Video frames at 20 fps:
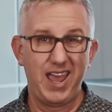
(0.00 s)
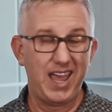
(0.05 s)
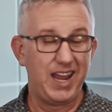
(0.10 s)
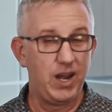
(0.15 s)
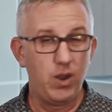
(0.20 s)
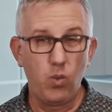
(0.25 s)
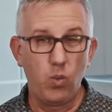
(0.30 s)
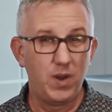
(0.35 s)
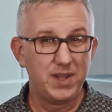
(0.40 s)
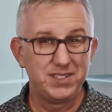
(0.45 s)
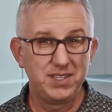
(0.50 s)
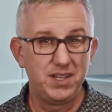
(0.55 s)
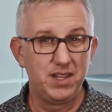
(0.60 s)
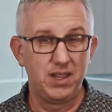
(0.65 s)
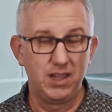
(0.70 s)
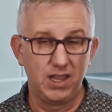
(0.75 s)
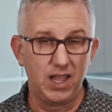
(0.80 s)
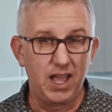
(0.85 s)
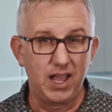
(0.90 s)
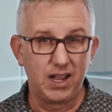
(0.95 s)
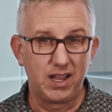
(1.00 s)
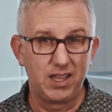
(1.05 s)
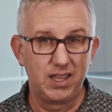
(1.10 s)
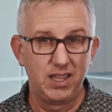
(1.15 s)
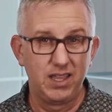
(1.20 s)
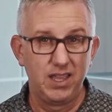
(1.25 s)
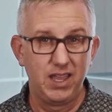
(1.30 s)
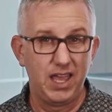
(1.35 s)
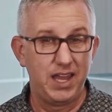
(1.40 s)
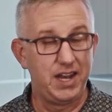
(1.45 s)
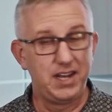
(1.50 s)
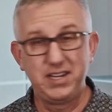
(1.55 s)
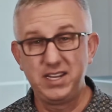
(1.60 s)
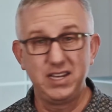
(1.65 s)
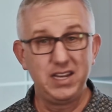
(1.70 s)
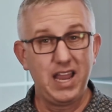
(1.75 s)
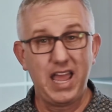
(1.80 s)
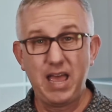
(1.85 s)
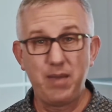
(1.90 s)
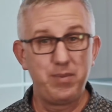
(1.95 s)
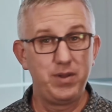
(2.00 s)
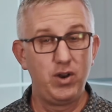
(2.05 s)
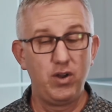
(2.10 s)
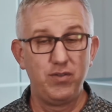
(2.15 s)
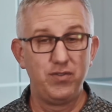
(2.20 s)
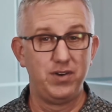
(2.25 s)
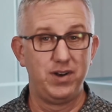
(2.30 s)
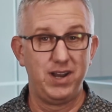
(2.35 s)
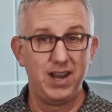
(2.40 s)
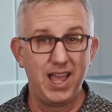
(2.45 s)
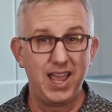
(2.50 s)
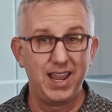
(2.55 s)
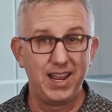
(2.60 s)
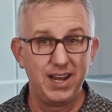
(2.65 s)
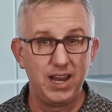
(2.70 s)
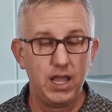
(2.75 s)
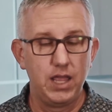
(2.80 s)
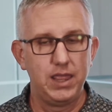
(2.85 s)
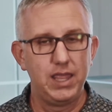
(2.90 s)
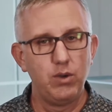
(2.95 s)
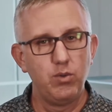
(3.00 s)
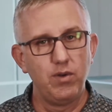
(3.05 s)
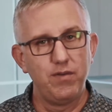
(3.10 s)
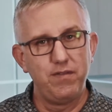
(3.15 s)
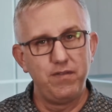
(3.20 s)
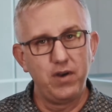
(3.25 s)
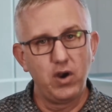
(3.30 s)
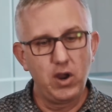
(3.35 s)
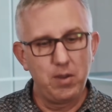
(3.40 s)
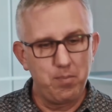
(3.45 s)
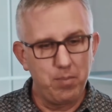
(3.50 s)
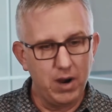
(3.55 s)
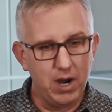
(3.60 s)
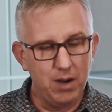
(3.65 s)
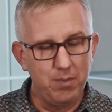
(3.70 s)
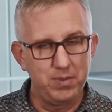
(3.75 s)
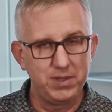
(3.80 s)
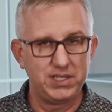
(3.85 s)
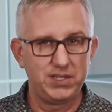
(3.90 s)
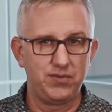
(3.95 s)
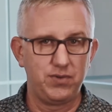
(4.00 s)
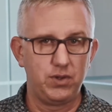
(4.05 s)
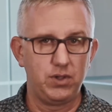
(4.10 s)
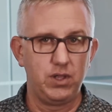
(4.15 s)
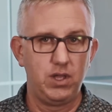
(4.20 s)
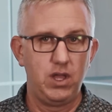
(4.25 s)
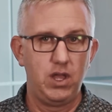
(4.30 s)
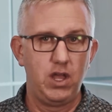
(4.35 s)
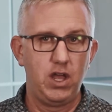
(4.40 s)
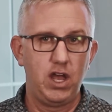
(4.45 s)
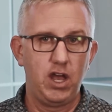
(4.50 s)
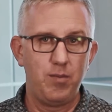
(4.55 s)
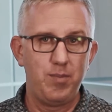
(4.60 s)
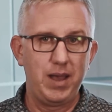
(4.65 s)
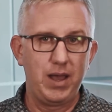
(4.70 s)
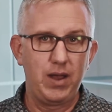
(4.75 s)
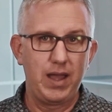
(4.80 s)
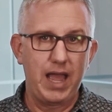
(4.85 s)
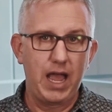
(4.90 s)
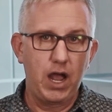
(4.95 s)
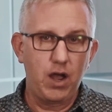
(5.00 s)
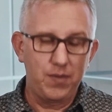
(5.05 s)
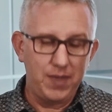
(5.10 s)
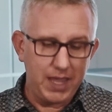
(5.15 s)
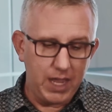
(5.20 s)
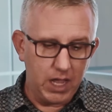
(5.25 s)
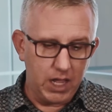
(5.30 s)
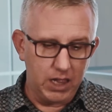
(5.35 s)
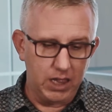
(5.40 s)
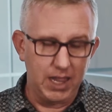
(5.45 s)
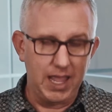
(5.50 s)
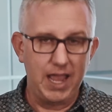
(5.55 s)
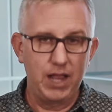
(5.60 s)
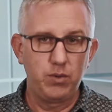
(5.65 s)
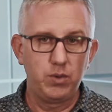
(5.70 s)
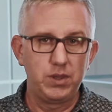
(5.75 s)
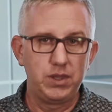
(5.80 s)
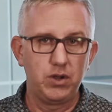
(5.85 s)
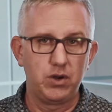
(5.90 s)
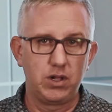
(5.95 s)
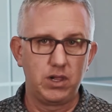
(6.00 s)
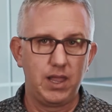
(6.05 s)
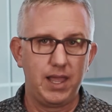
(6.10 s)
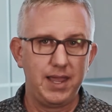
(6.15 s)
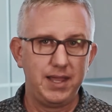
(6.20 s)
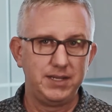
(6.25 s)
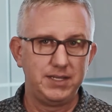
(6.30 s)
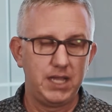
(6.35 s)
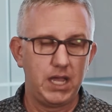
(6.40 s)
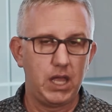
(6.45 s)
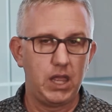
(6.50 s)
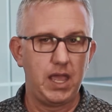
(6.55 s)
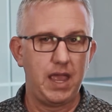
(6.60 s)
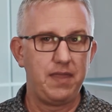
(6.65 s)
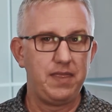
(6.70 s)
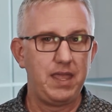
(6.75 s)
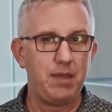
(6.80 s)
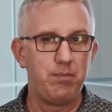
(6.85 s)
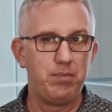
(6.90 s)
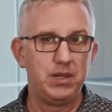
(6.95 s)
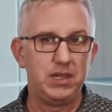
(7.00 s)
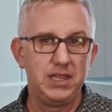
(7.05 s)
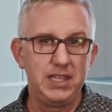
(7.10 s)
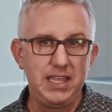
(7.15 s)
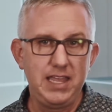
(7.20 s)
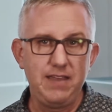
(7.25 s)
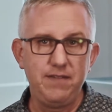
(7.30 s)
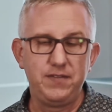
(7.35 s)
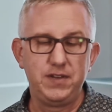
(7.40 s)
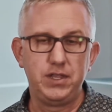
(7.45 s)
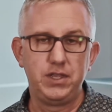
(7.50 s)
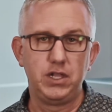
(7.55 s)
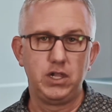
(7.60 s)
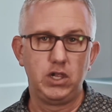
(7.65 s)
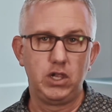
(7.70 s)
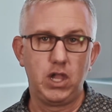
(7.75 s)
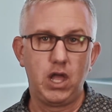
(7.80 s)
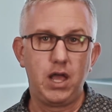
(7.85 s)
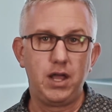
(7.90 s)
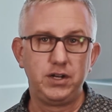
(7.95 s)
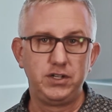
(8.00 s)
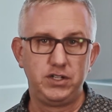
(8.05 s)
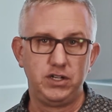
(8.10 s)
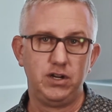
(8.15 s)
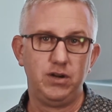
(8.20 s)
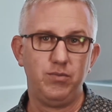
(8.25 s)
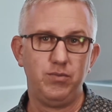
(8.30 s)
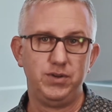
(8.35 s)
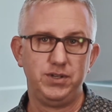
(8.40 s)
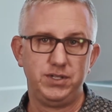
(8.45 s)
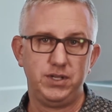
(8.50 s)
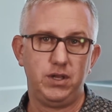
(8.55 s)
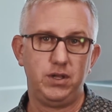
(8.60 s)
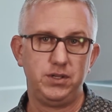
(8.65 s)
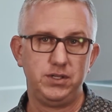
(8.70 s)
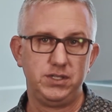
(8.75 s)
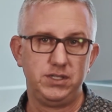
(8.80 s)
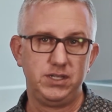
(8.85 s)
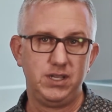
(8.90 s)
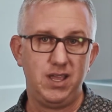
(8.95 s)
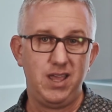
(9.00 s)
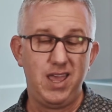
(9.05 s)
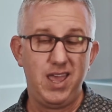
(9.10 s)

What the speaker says: and it wasn't luck. And it didn't happen overnight. They were very purposeful about how they aligned with their clientele, and they believed in the long-term results.